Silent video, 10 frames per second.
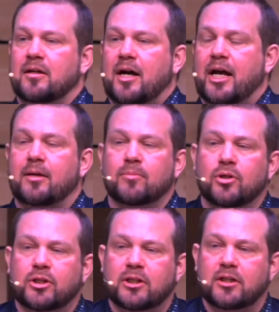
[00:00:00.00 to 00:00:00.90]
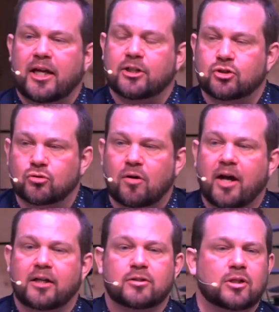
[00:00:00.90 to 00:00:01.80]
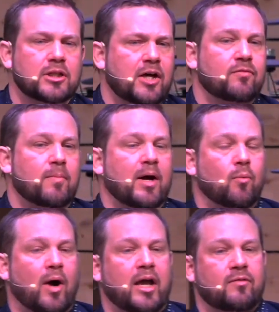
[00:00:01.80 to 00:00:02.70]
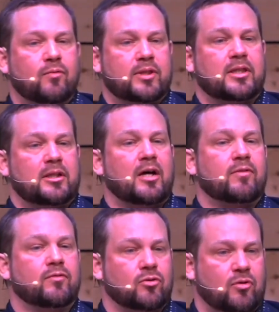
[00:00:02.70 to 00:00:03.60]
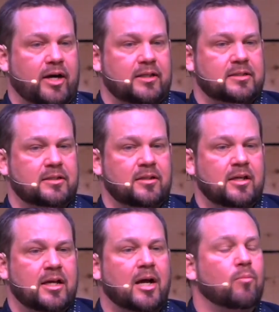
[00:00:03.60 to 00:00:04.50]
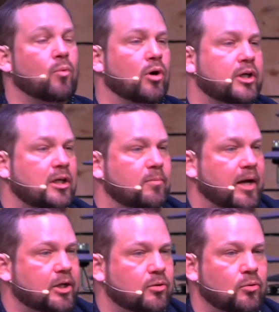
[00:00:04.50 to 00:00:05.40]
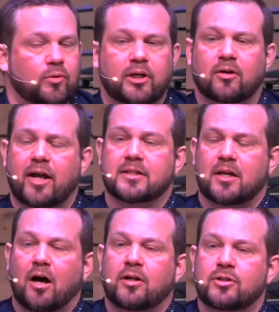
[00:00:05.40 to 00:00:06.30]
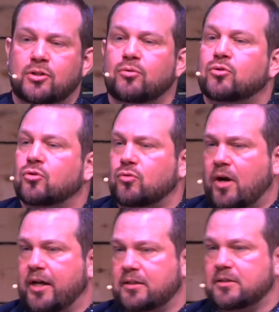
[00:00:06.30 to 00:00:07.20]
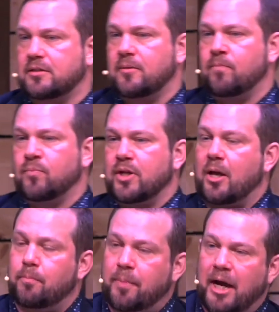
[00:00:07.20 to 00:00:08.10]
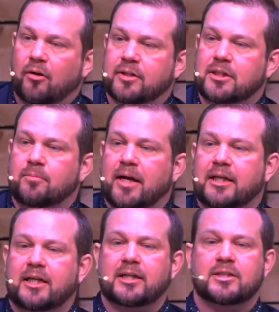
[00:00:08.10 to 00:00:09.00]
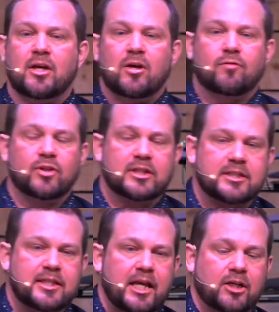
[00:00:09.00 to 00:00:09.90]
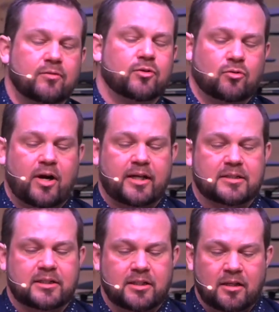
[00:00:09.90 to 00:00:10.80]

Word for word: I am looking and trying to love my wife with the love of Christ. I'm working my career as unto Christ. I'm parenting my kids for the sake of Christ. It,